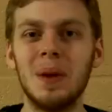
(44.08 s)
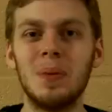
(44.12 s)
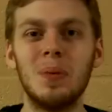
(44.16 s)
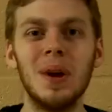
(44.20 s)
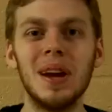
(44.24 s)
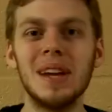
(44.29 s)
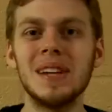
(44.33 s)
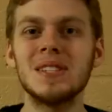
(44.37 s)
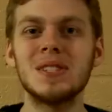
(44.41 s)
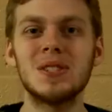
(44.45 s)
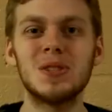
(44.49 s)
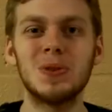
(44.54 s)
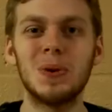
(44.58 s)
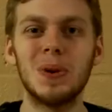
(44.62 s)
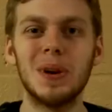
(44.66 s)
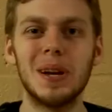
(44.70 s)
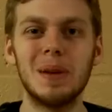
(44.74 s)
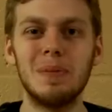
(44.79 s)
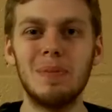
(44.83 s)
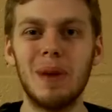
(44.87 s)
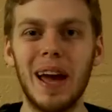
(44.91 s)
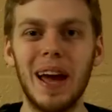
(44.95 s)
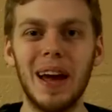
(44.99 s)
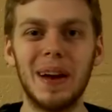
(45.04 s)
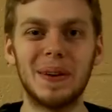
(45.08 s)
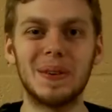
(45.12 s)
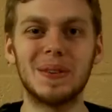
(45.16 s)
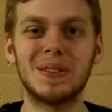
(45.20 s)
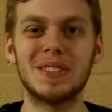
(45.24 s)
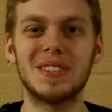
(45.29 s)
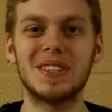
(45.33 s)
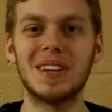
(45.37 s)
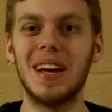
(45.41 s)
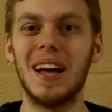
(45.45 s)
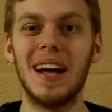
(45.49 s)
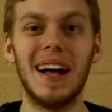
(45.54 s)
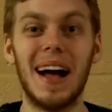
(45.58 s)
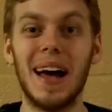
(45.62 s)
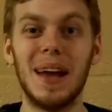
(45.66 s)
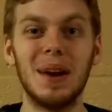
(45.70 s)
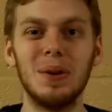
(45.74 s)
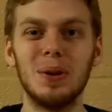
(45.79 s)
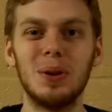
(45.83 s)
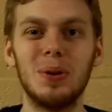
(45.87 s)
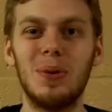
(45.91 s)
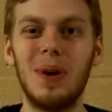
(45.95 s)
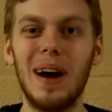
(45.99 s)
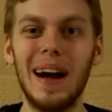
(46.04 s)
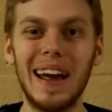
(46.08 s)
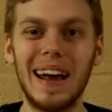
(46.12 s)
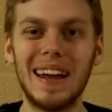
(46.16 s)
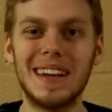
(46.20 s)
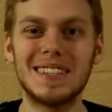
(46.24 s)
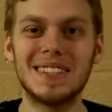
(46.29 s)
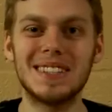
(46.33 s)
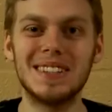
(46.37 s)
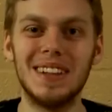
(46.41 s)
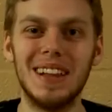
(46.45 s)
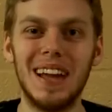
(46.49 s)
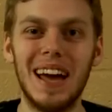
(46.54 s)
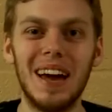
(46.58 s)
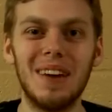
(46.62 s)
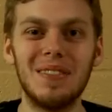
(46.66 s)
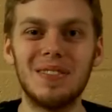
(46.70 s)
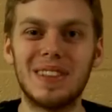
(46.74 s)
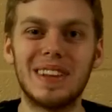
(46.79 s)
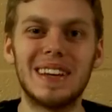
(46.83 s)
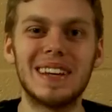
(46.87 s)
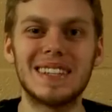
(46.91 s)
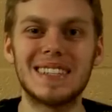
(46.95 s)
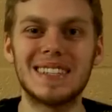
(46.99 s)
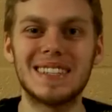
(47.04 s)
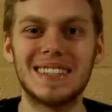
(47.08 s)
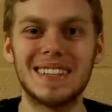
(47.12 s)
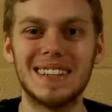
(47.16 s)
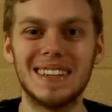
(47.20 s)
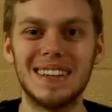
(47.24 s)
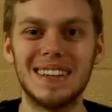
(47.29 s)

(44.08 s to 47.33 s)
It weighs twenty pounds. I don't know why I still have this.